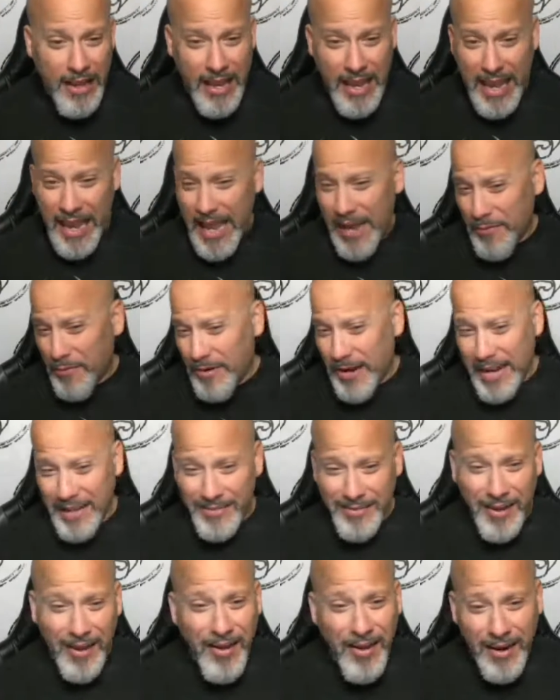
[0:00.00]
And we're not
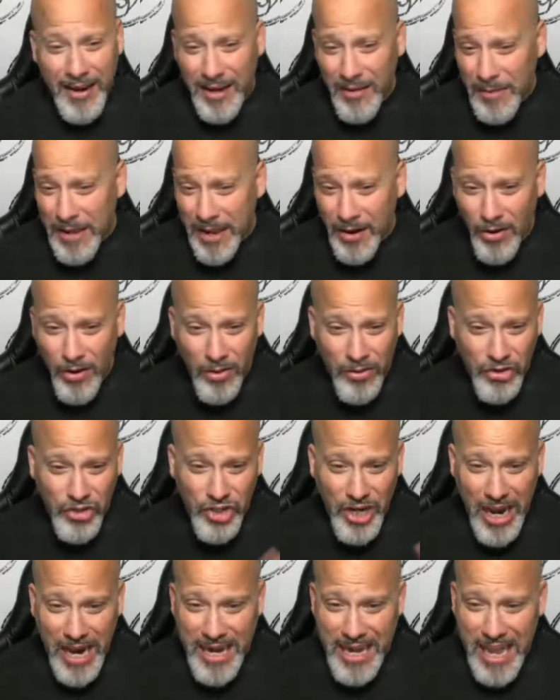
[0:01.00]
talking about all the
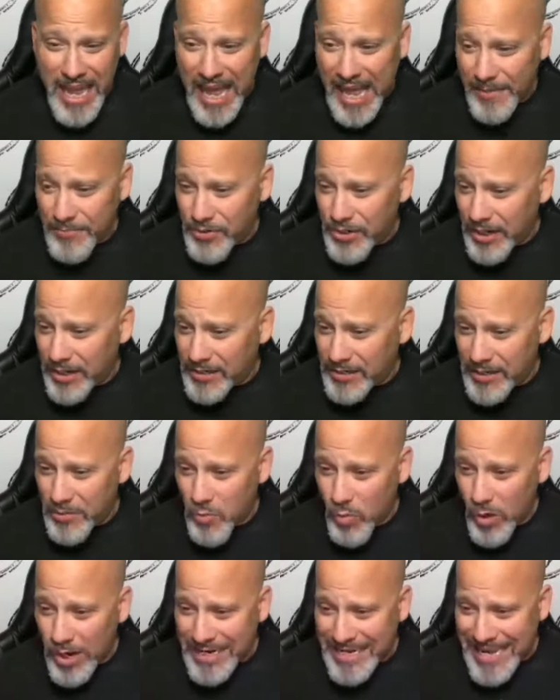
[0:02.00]
shiny objects and
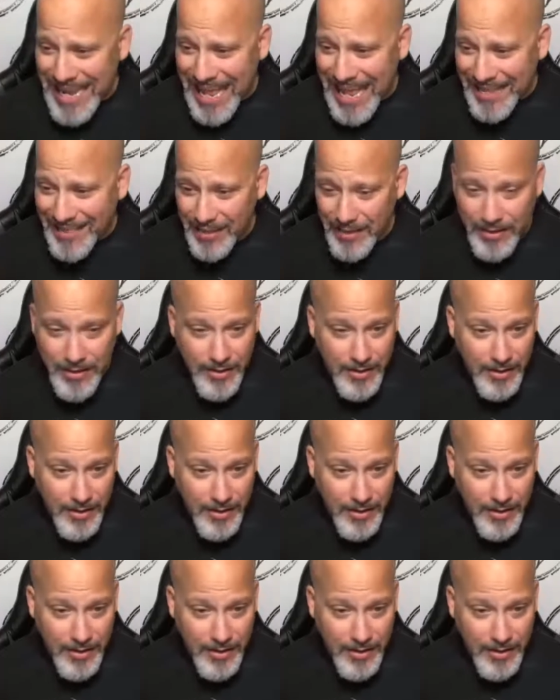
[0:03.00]
whatnot.